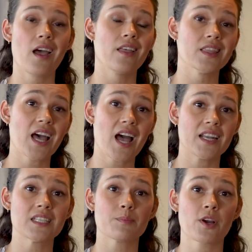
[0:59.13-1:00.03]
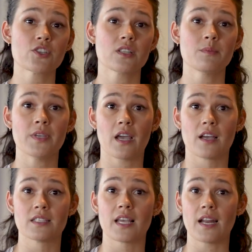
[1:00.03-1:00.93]
And that is partially
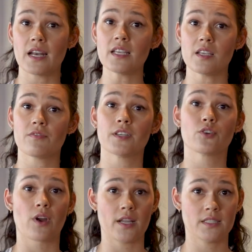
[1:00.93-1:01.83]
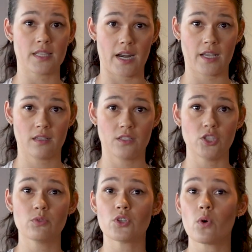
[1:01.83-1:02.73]
because at any given grind setting,
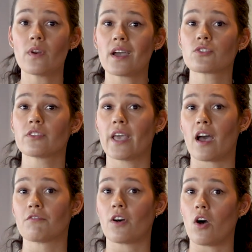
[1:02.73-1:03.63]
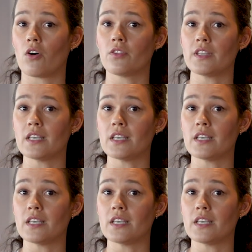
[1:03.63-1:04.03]
you don't actually have all